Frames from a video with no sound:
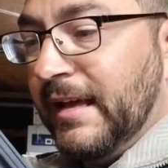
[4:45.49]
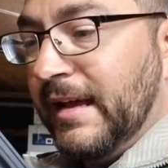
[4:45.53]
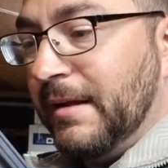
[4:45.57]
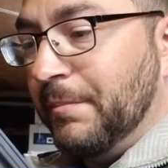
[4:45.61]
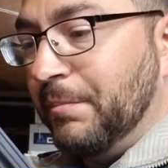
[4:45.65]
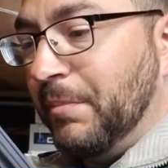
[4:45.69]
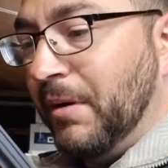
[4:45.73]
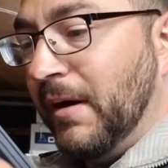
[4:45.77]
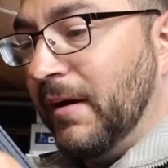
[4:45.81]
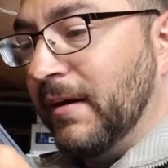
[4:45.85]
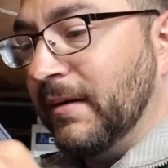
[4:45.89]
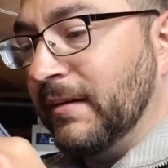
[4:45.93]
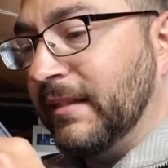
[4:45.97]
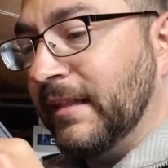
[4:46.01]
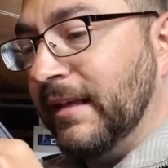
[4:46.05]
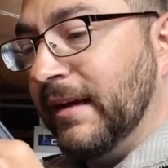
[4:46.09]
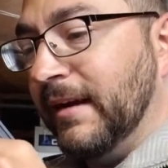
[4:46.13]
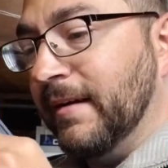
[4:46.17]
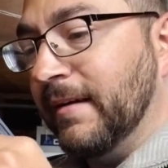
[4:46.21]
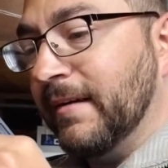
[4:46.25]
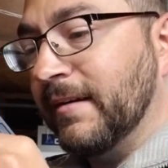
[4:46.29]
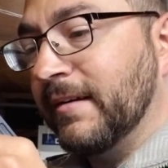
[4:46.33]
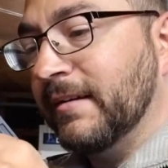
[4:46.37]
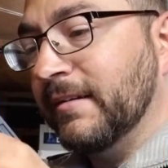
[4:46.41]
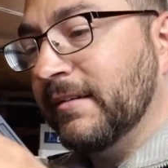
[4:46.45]
part
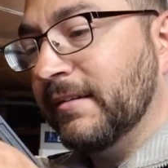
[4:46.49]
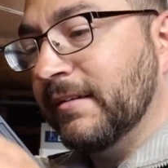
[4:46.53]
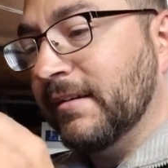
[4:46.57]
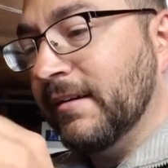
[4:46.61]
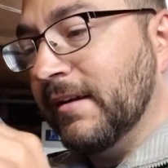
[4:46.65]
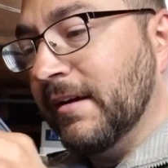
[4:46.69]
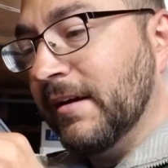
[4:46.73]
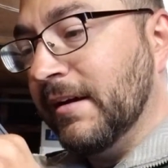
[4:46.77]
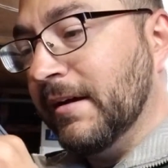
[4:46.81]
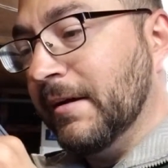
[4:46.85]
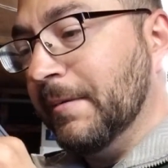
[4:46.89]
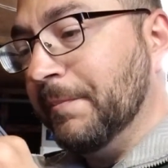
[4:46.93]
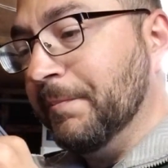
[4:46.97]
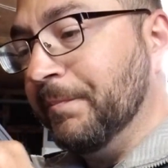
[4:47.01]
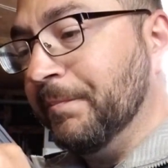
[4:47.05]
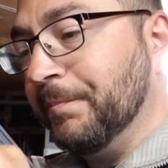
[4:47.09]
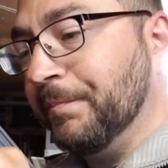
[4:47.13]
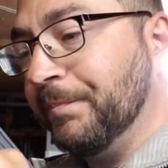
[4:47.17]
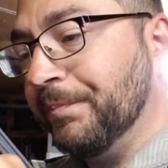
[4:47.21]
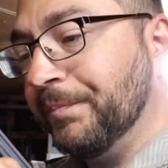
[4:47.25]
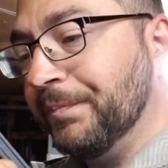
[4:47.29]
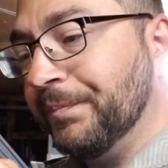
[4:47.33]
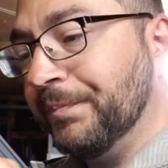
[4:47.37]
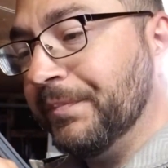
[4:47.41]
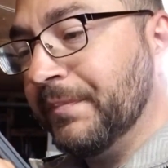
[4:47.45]
there. And
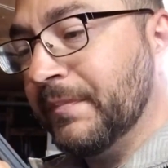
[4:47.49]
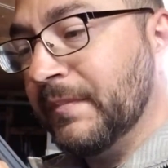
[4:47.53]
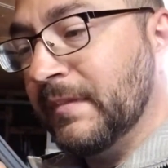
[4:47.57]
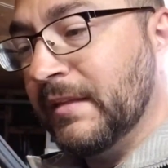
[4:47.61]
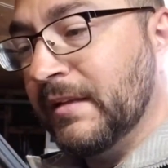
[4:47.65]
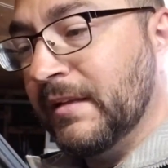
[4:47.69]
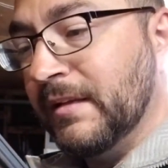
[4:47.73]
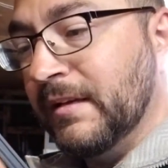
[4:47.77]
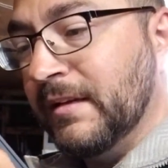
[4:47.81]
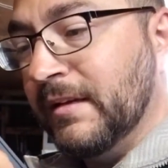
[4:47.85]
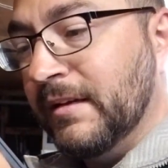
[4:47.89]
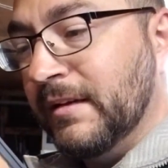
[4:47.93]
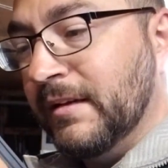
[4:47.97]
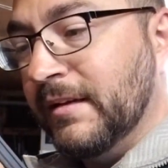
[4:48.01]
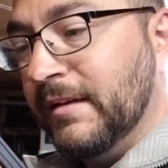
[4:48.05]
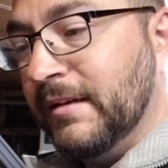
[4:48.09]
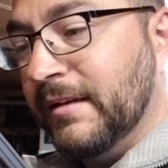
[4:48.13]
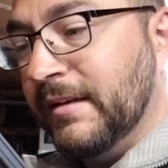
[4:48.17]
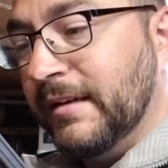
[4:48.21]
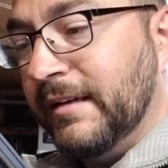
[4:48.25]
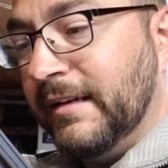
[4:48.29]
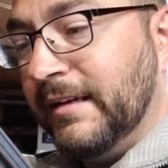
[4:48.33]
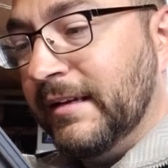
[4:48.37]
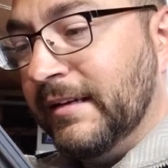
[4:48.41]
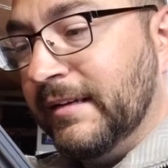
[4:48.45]

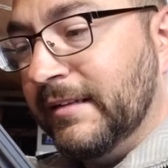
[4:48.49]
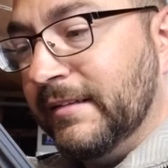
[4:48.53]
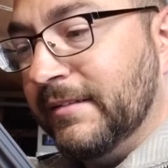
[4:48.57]
it